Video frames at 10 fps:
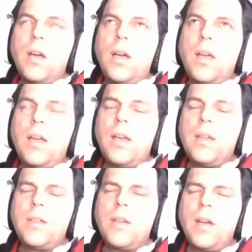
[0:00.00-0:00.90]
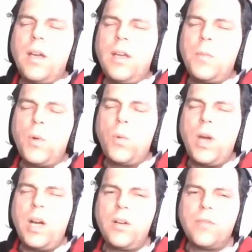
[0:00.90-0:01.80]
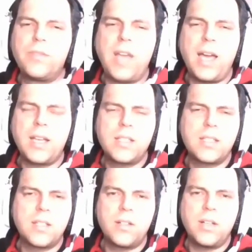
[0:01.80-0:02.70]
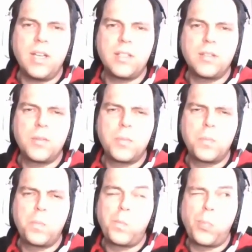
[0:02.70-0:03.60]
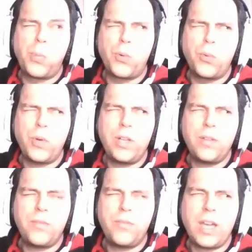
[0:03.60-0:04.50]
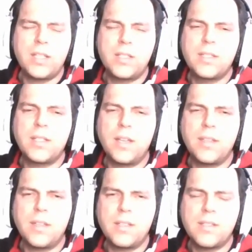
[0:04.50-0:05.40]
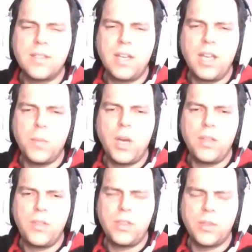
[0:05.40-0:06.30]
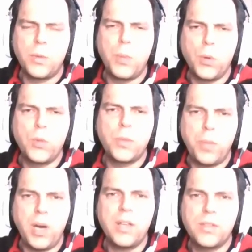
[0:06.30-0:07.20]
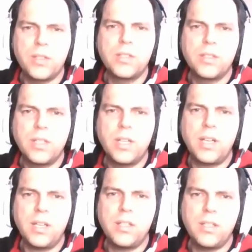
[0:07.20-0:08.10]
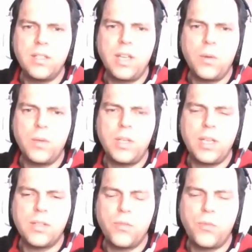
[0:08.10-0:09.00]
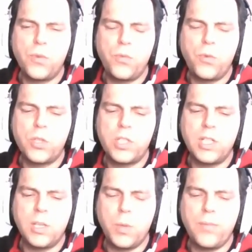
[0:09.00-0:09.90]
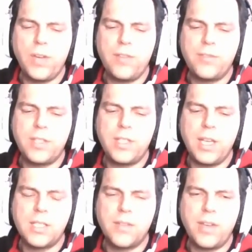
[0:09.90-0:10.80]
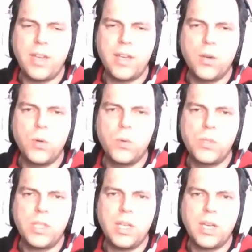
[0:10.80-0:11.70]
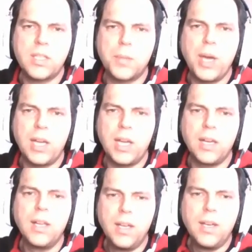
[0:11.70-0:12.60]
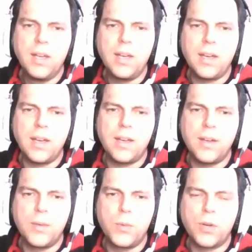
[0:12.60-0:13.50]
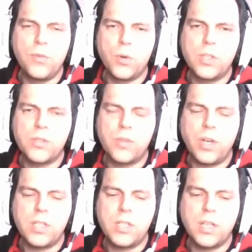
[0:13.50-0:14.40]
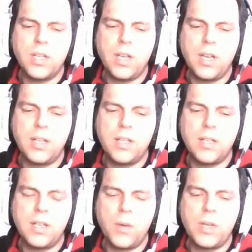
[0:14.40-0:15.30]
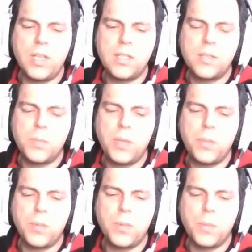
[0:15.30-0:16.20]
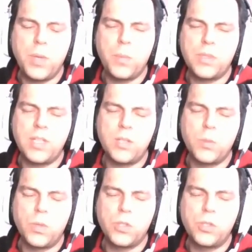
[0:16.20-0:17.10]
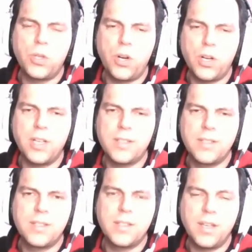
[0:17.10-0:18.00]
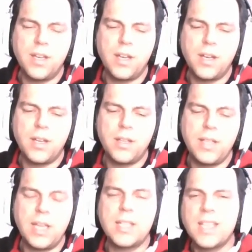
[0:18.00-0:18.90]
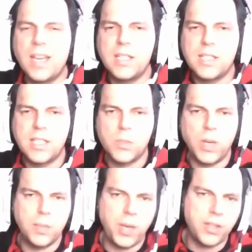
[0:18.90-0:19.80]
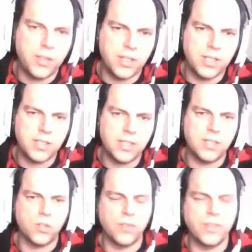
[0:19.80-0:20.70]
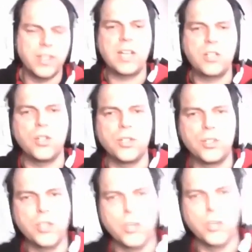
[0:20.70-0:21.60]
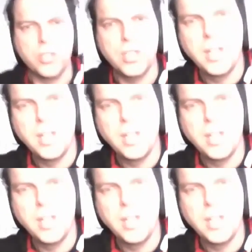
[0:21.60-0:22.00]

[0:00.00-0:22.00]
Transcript: I I am aware of Dagster and Prefect, I think it's the name. I think they're both in Python. Uh, nowadays, fortunately, we've left the days of uh, Oozie, XML, uh, workflow orchestration. And nowadays, since people, people yeah, tend to want to target uh, data scientists as well, Python is, is sort of the natural choice.